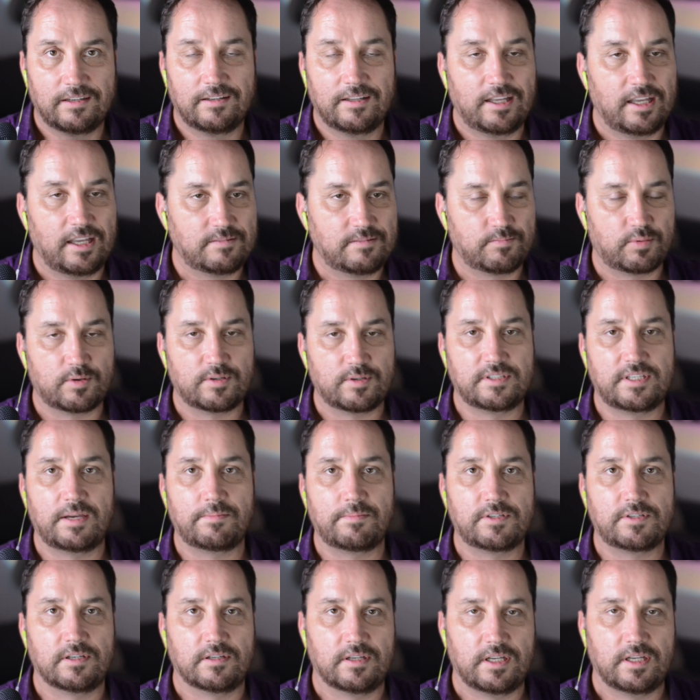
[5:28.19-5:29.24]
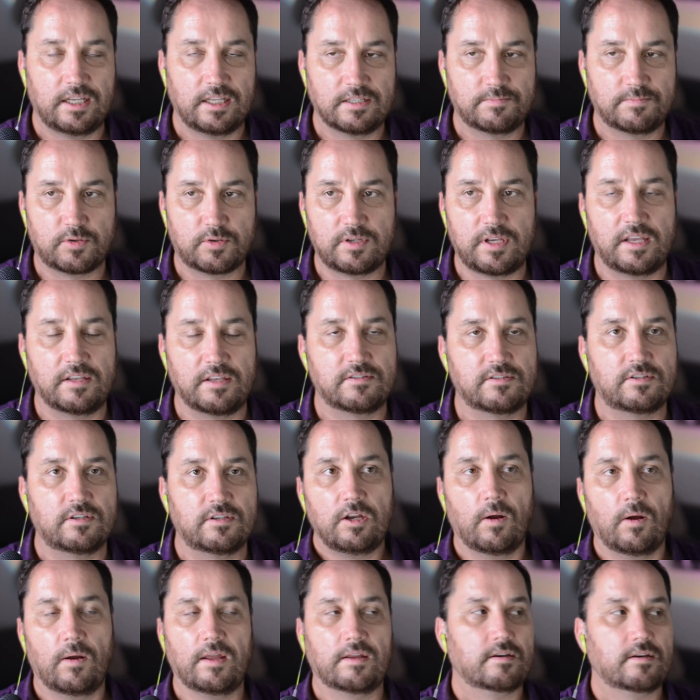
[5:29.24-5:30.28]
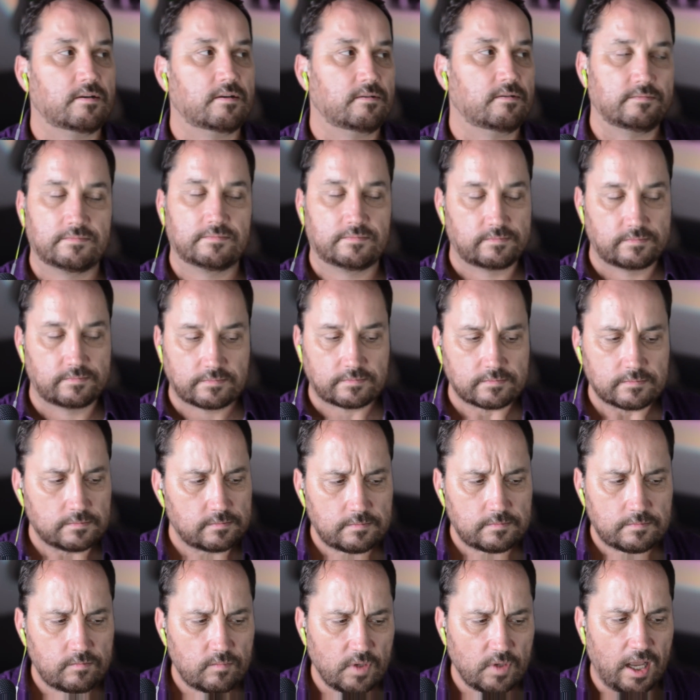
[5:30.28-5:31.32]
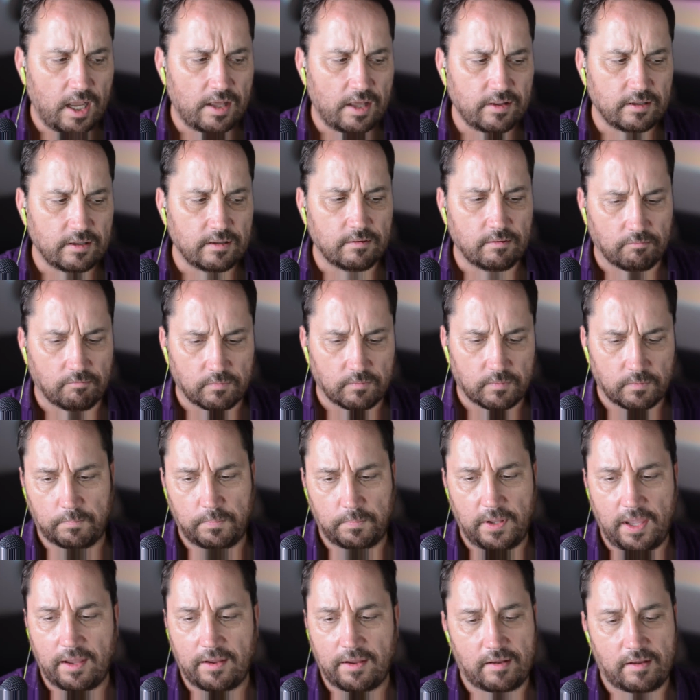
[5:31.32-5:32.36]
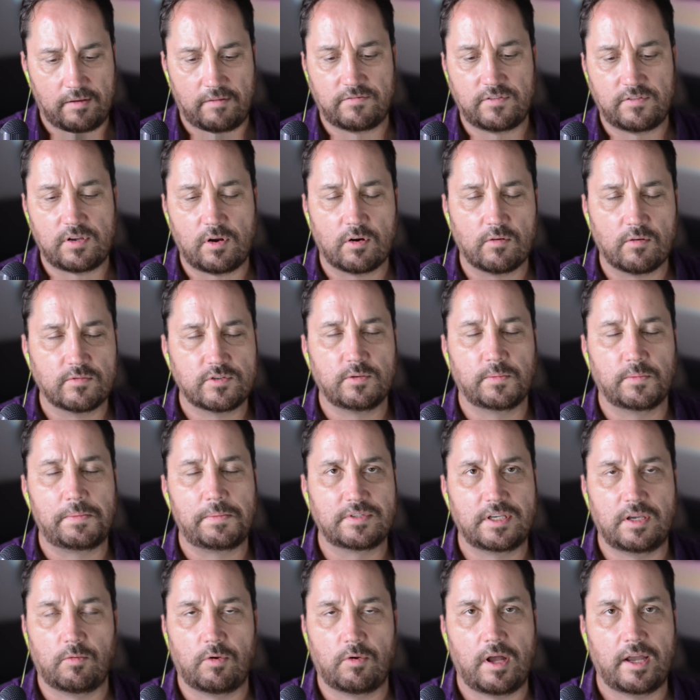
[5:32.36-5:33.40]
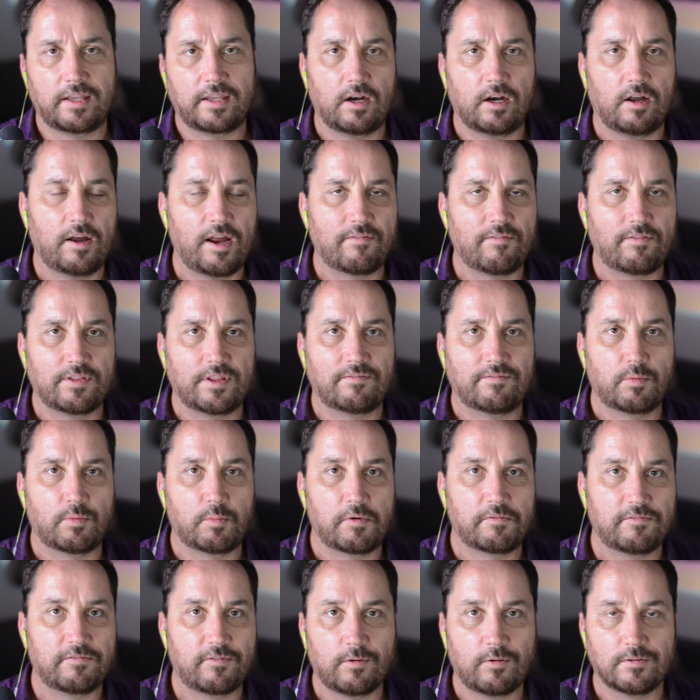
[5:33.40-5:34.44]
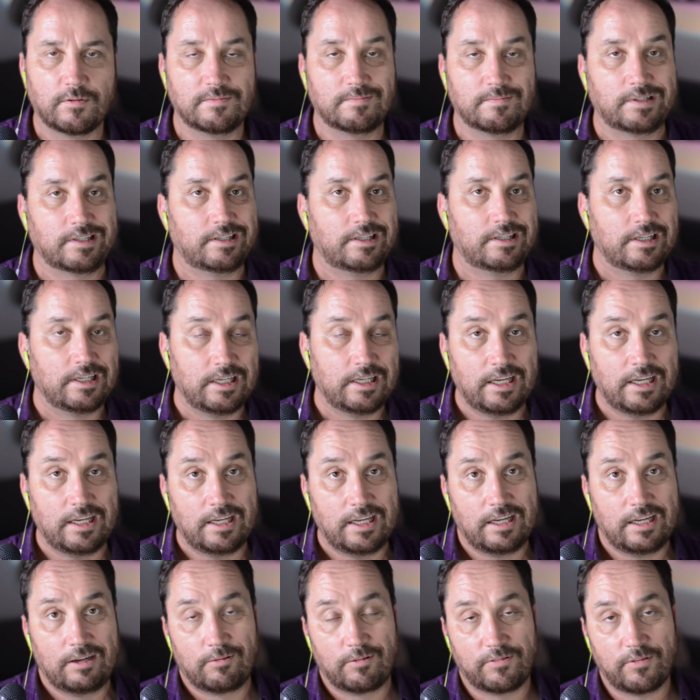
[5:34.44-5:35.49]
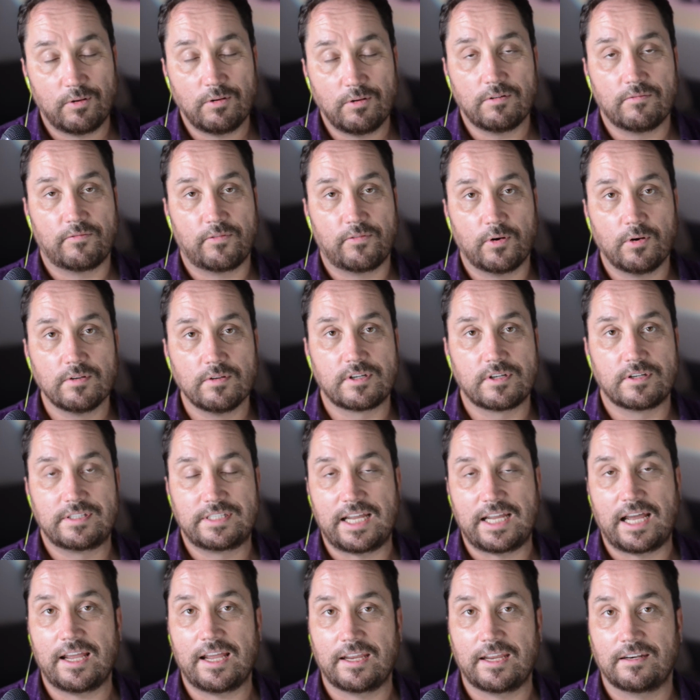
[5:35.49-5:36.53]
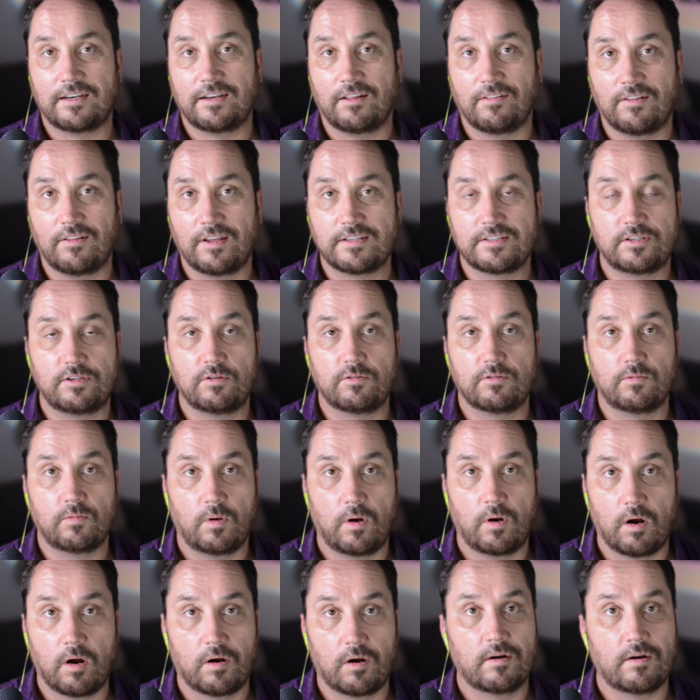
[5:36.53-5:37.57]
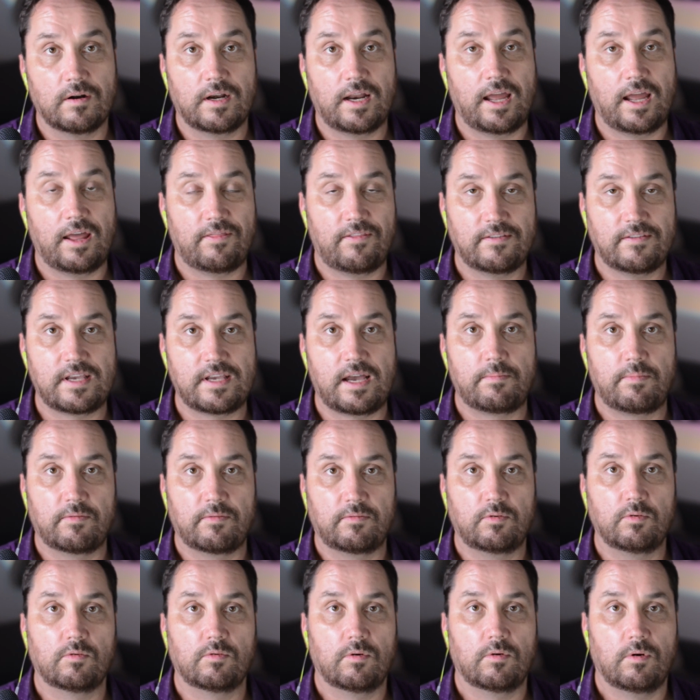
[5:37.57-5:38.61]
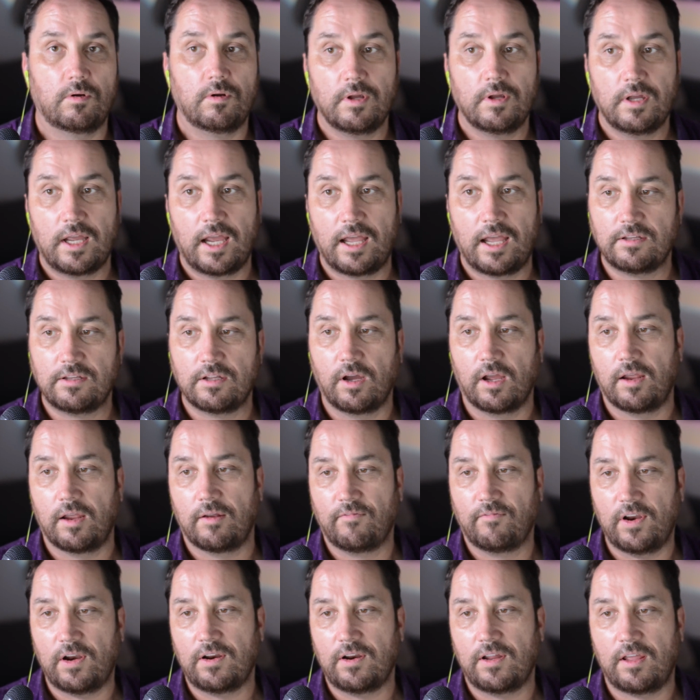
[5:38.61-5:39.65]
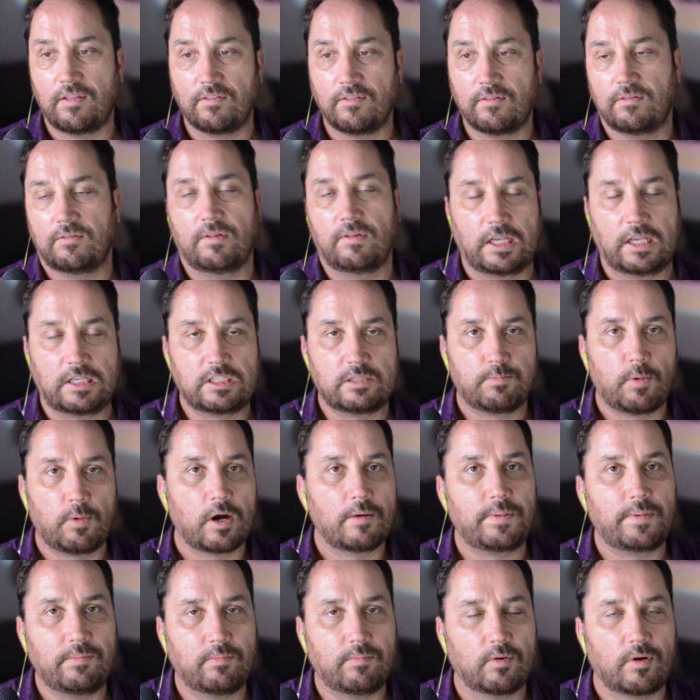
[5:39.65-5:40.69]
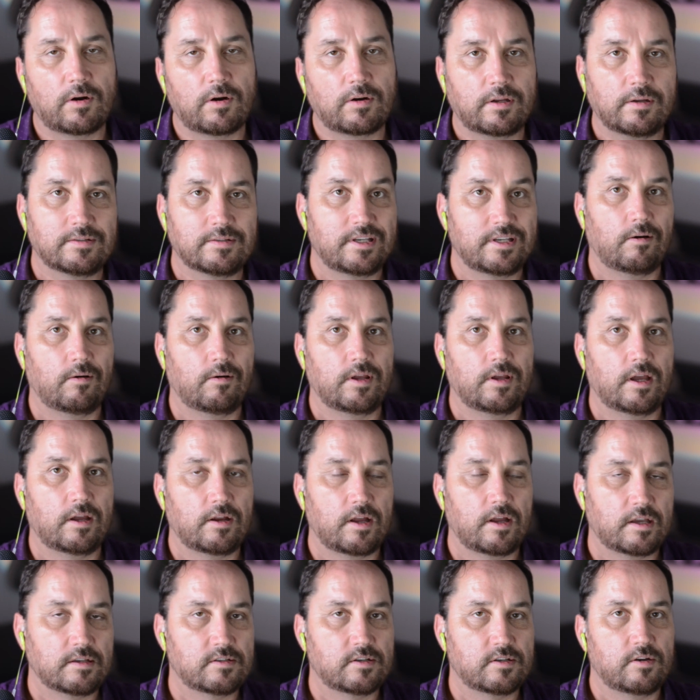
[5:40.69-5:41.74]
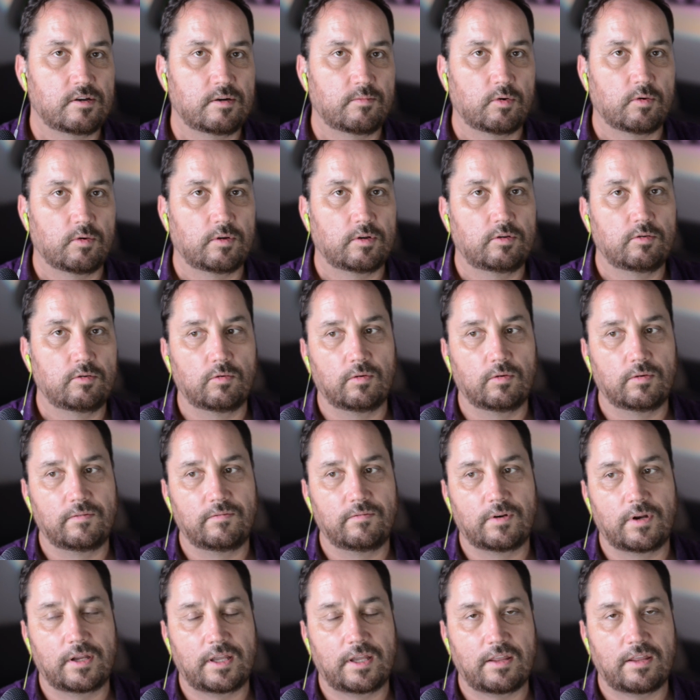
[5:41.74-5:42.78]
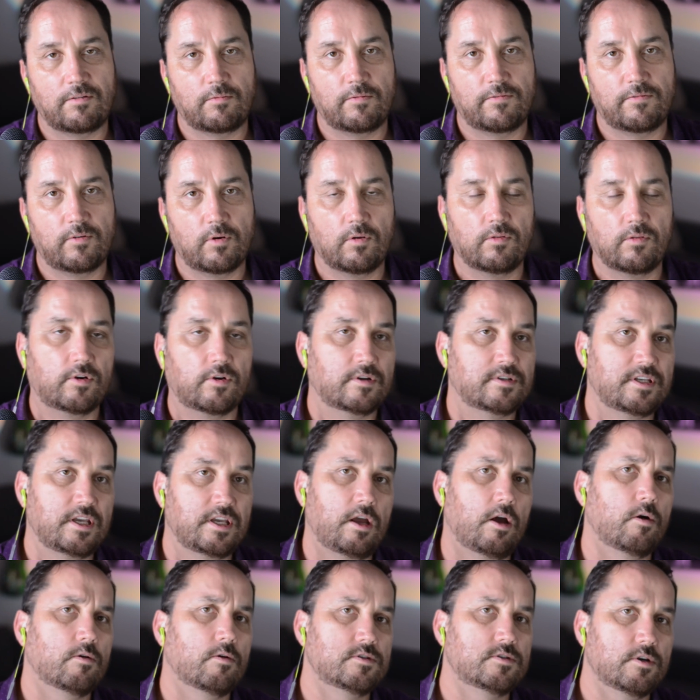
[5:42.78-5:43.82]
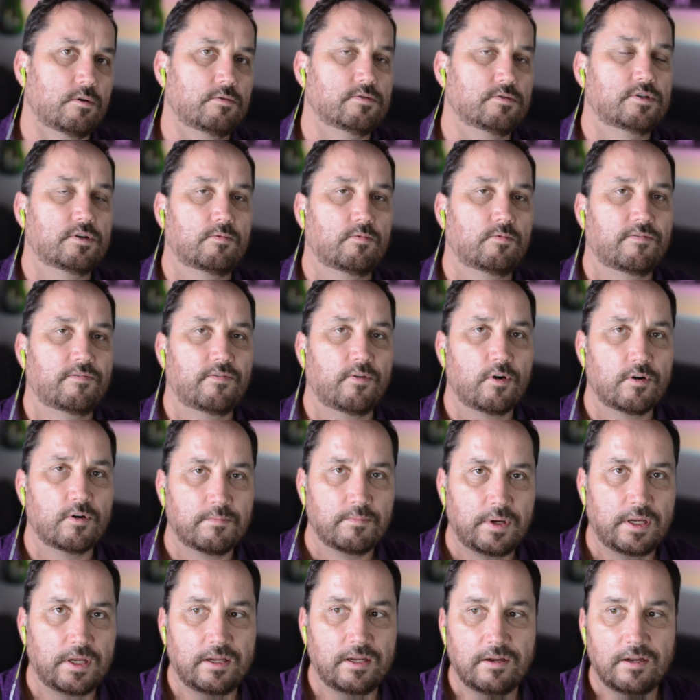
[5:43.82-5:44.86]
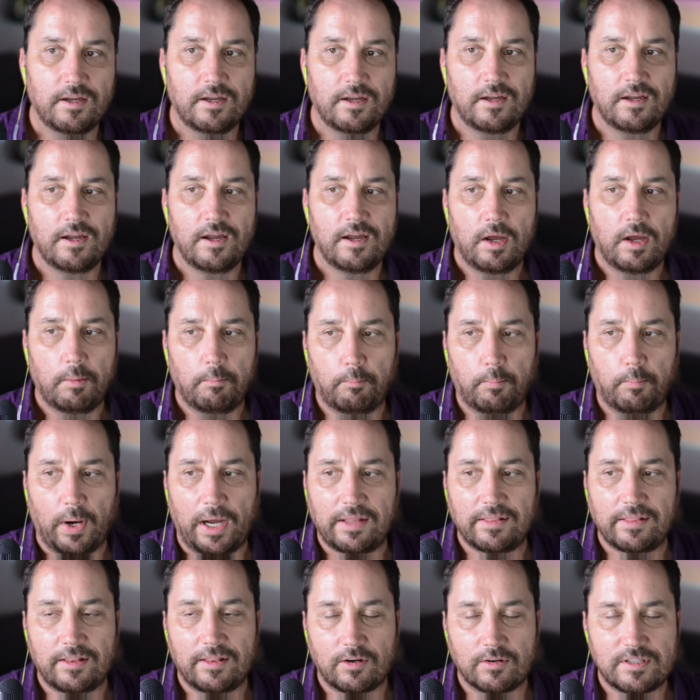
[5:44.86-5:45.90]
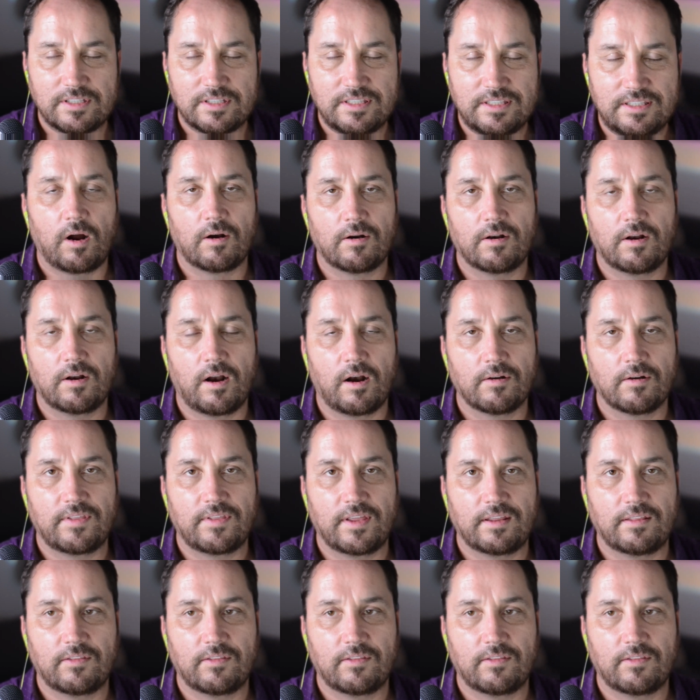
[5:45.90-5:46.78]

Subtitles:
It's perception. And I think I've heard so many people say, well, I get out everything from referrals. I'm like, referrals are dying unless you are at the top of Google. And no, and like smart people aren't going to say, oh, I saw your number on Google, even though I got the referral. They're going to say, oh, so and so referred me, but they're still, aren't they?